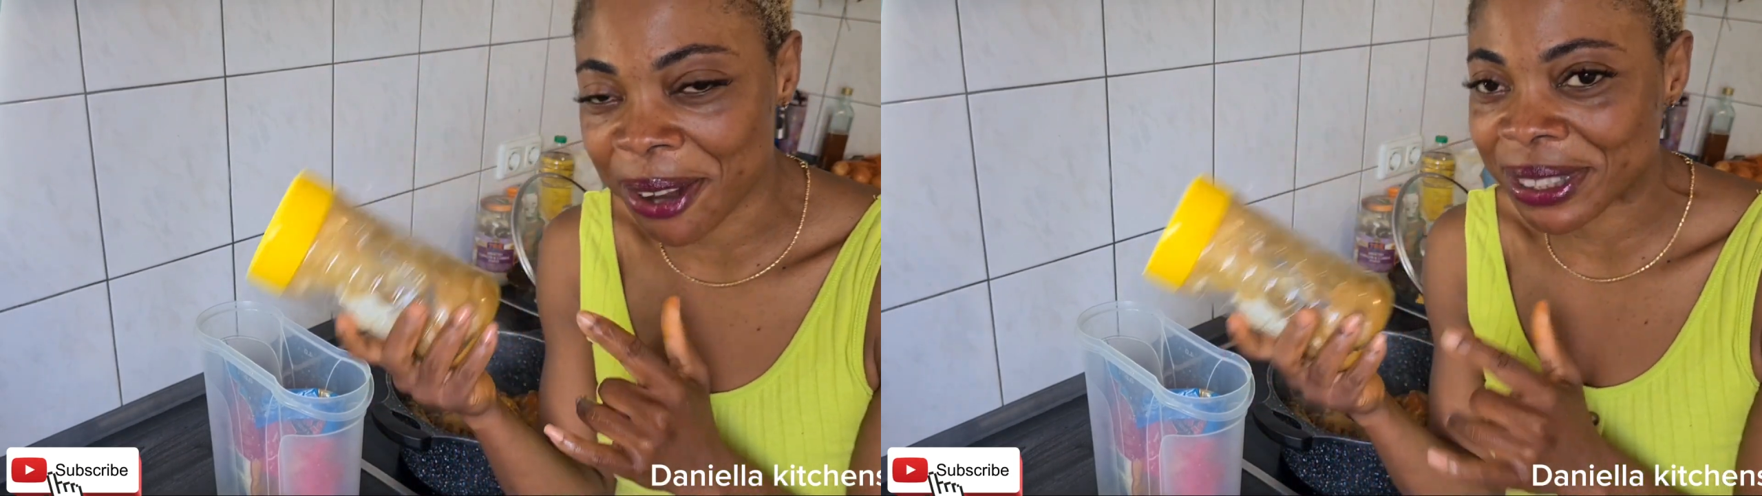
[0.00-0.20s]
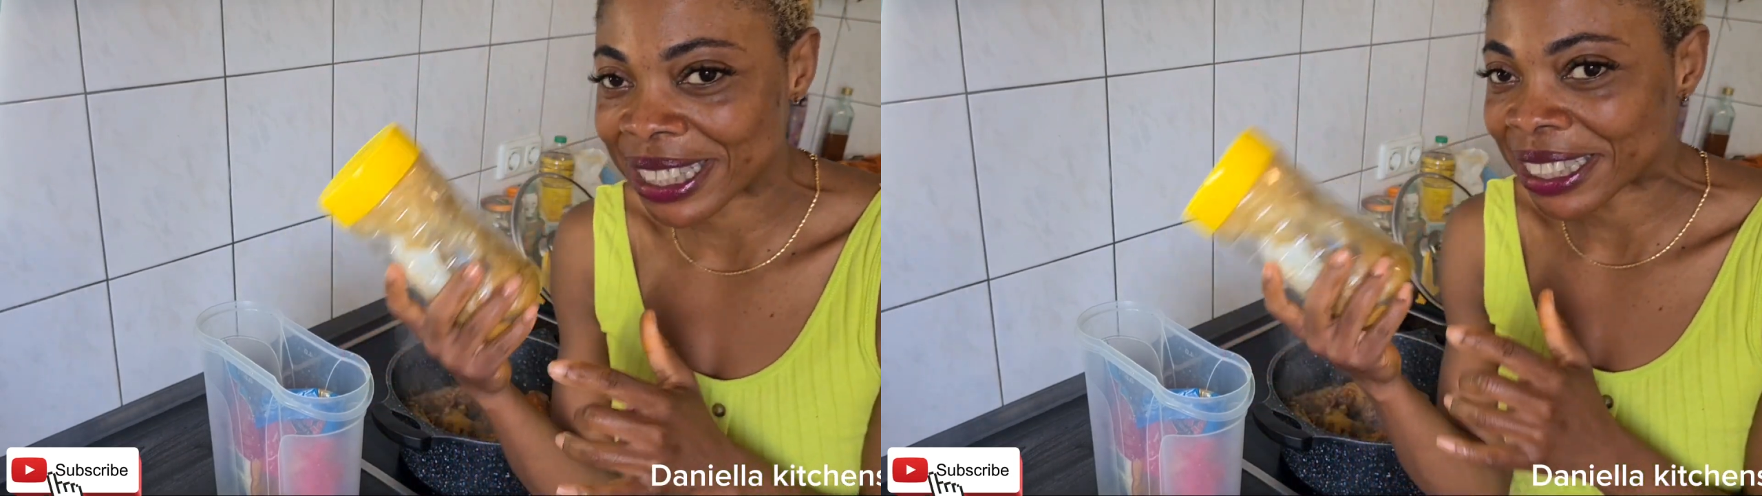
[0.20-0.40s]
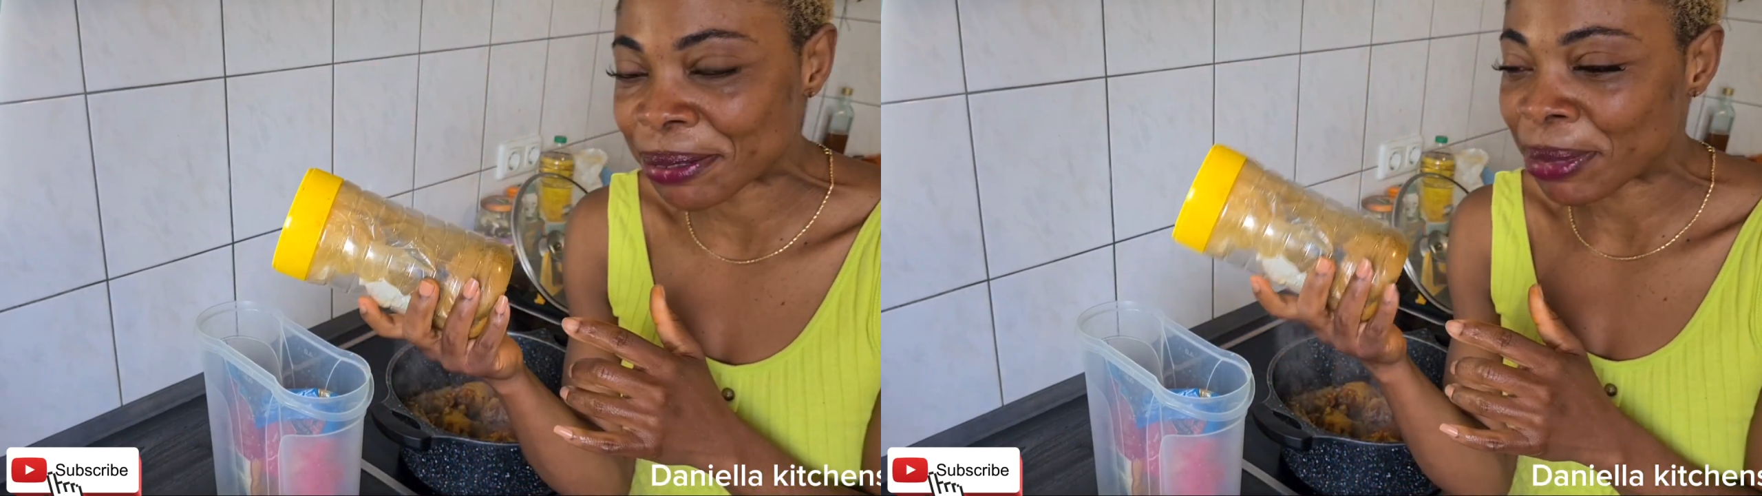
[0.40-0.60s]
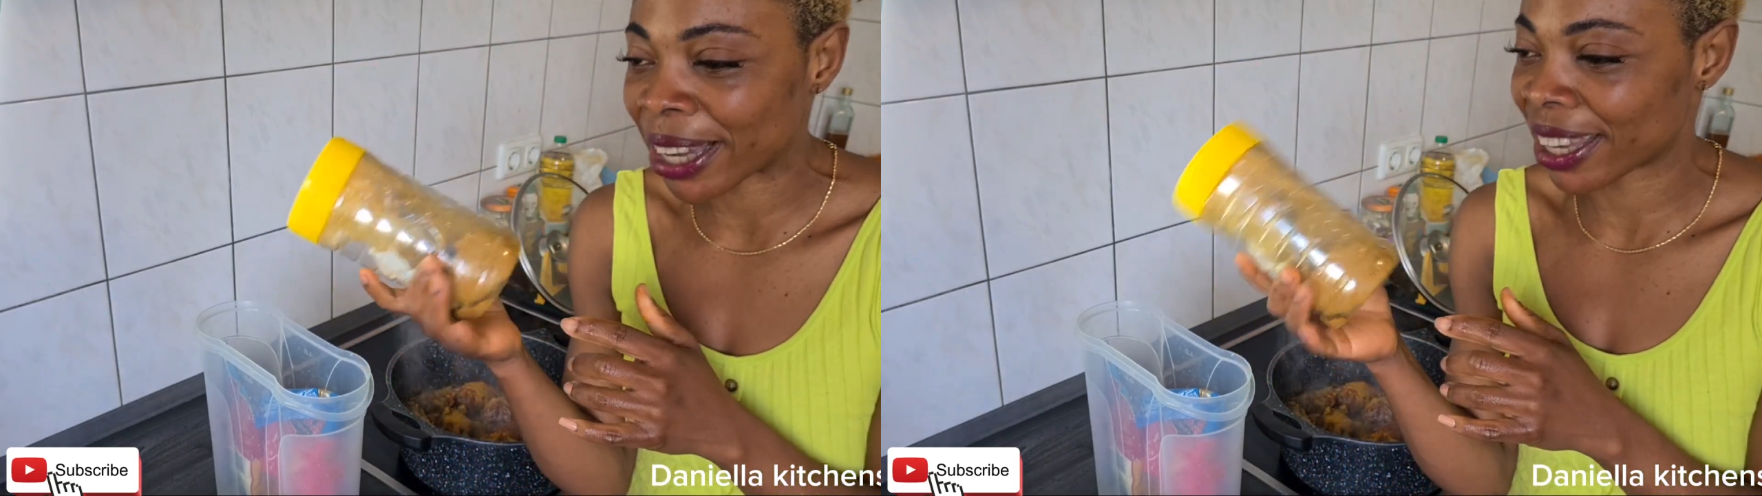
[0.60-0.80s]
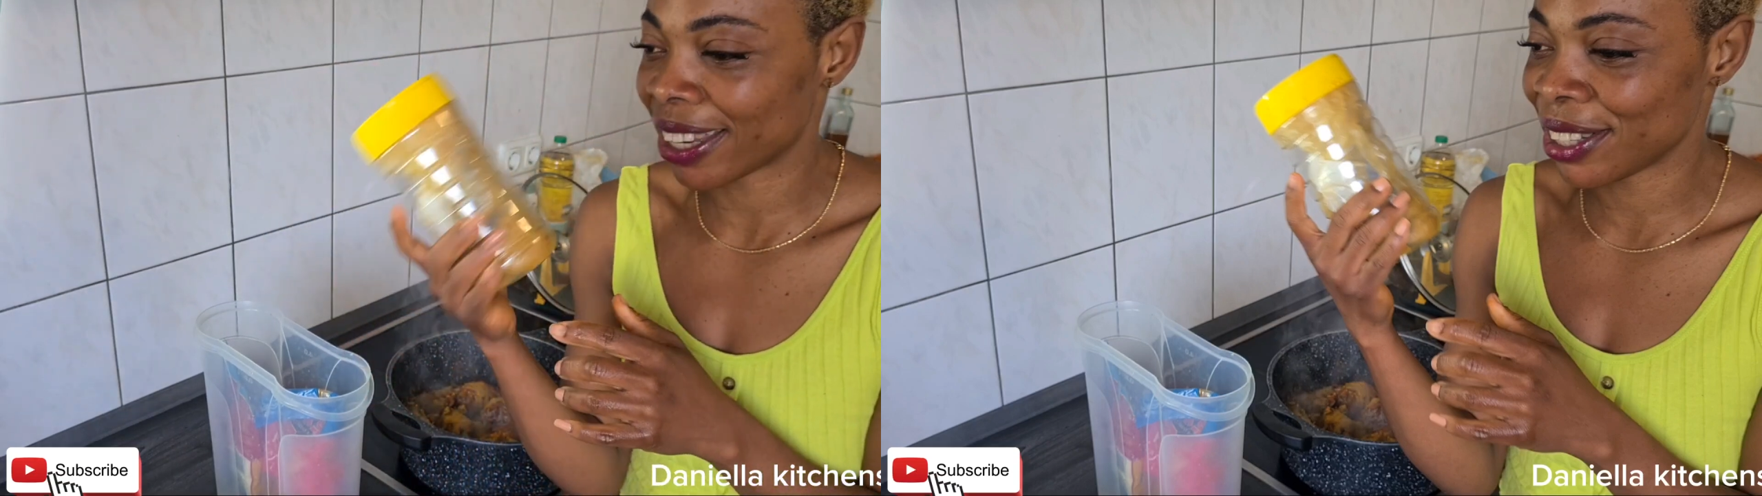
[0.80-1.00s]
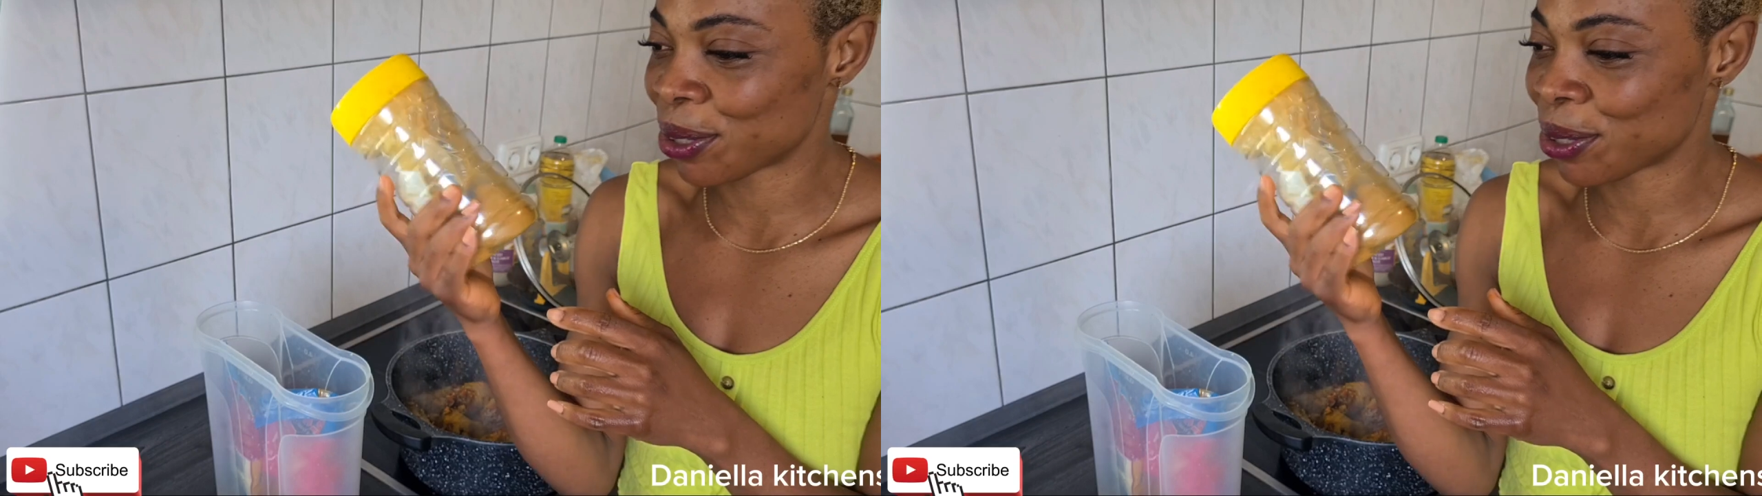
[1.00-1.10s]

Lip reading: out in the market.